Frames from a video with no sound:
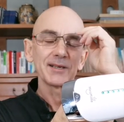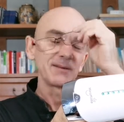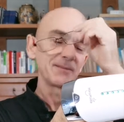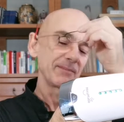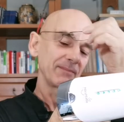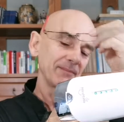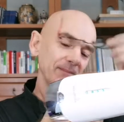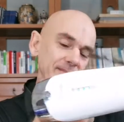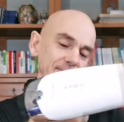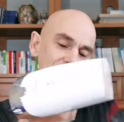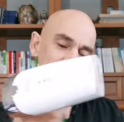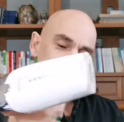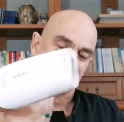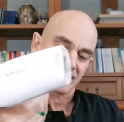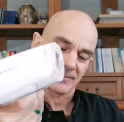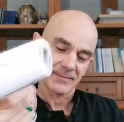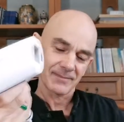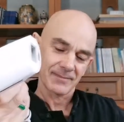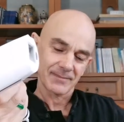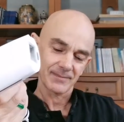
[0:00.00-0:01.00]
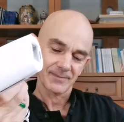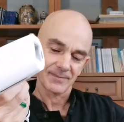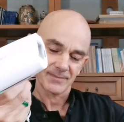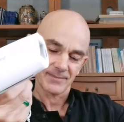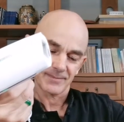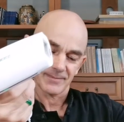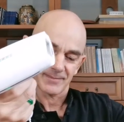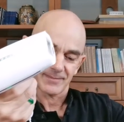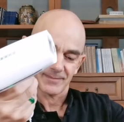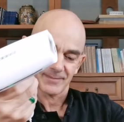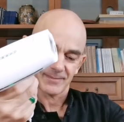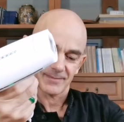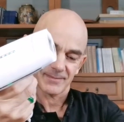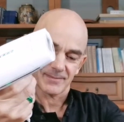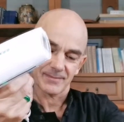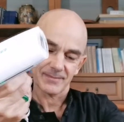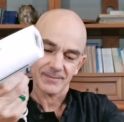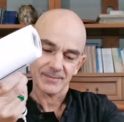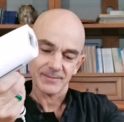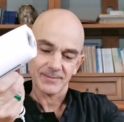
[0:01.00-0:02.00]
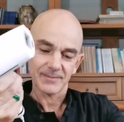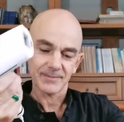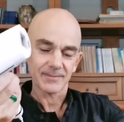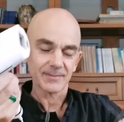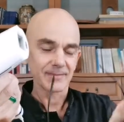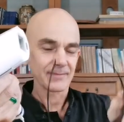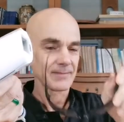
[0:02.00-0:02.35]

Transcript: [no speech]